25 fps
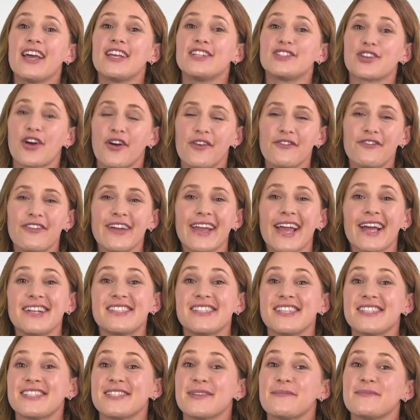Don't forget
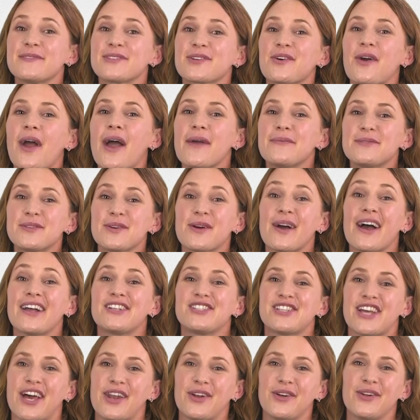to subscribe to our
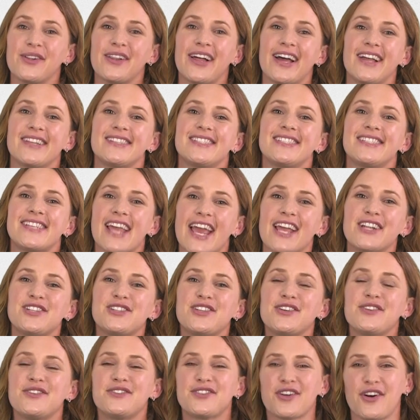channel and stay
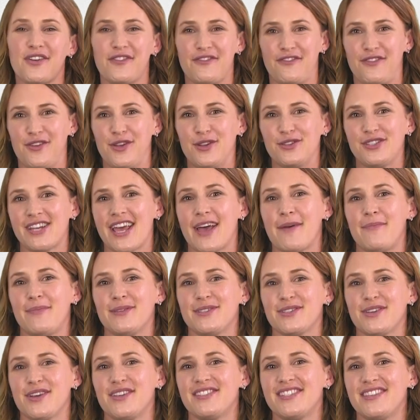tuned on future
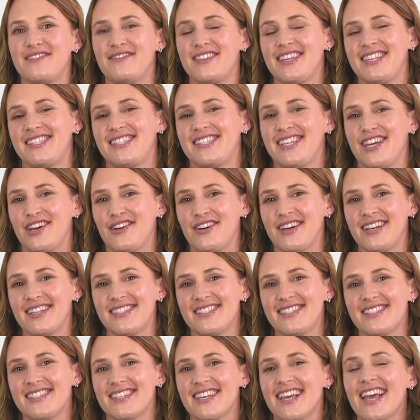episodes of this
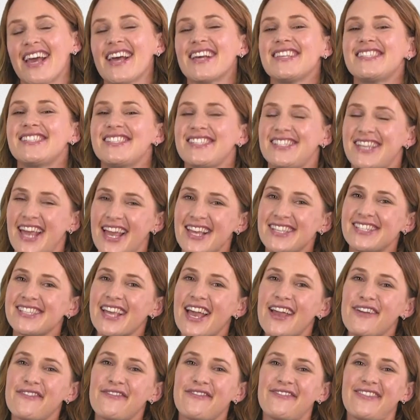series. Stay
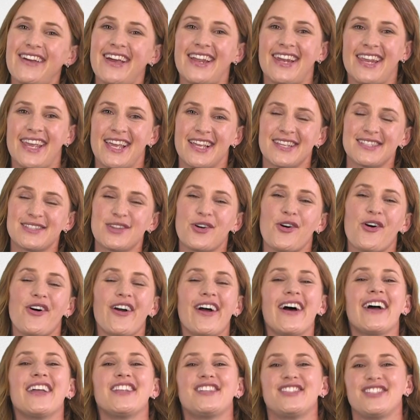safe, and here's
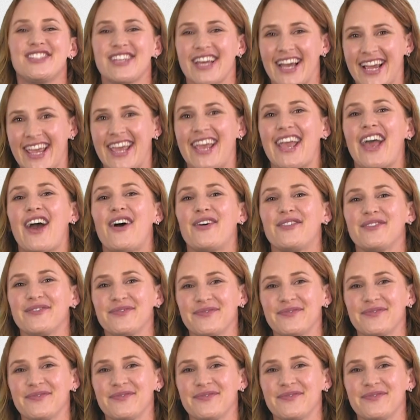Laura checking out.